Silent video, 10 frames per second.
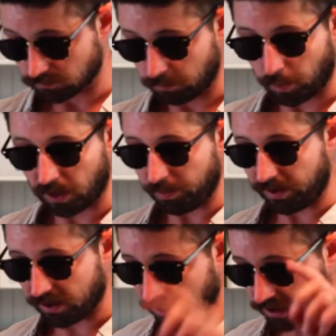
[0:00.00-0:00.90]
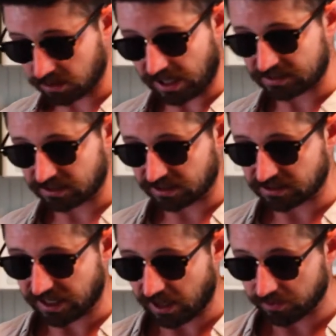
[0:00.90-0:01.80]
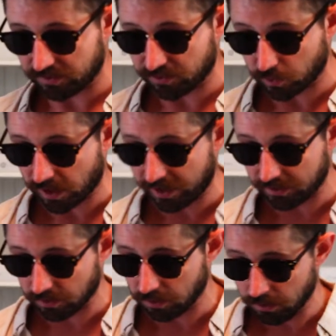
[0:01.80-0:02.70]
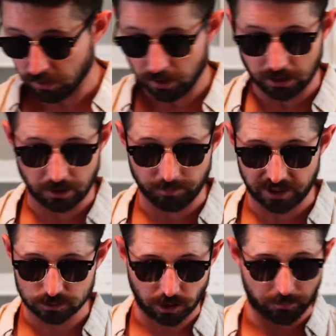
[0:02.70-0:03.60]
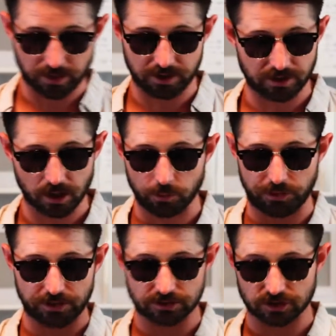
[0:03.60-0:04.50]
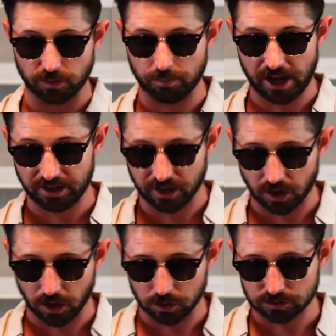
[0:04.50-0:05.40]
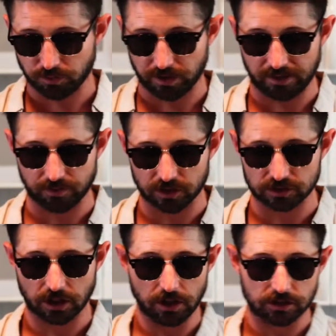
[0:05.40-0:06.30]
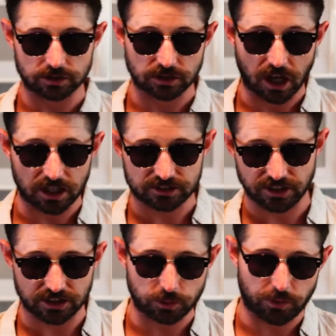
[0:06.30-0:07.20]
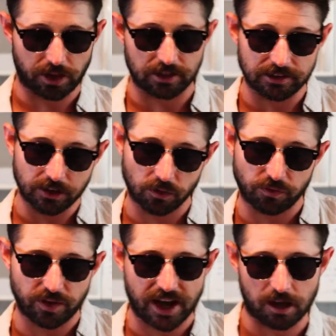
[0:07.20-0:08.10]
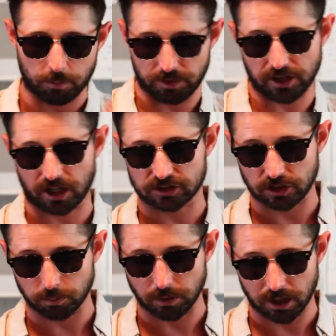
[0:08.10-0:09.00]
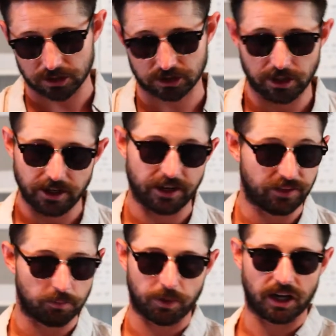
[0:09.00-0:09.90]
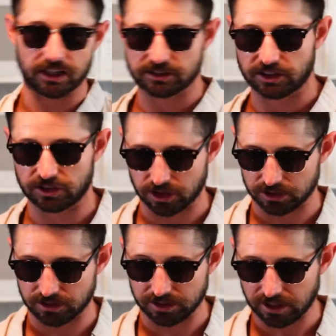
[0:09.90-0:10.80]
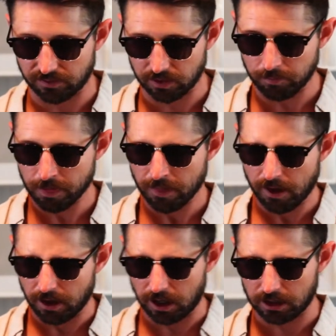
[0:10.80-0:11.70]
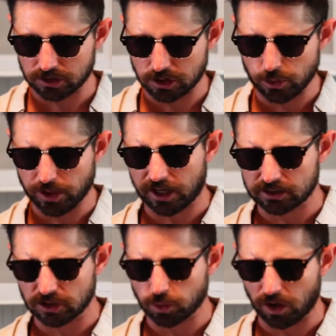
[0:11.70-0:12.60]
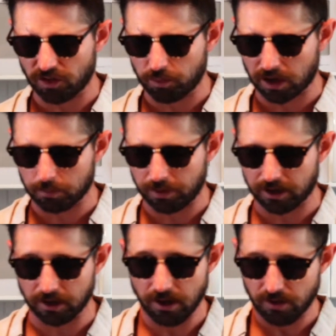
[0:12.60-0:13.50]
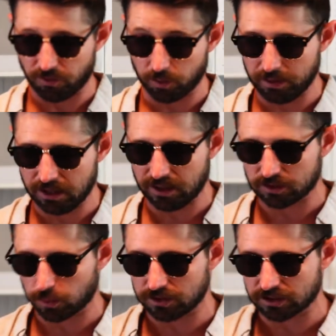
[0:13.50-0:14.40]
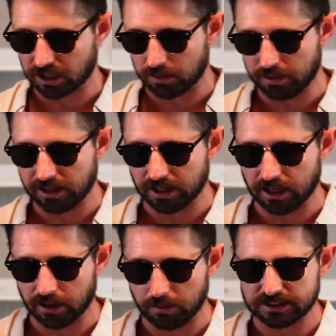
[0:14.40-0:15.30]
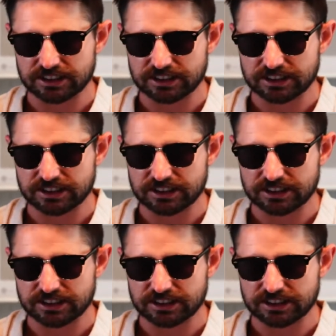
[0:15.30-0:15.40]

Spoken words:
Barbera, classic Italian varietal. That's why we're gonna go with these tomatoes, flavors, sausage with that little fat, but not too much, and then pasta is just a given. 2012 Barbera, for me, this one's gonna be a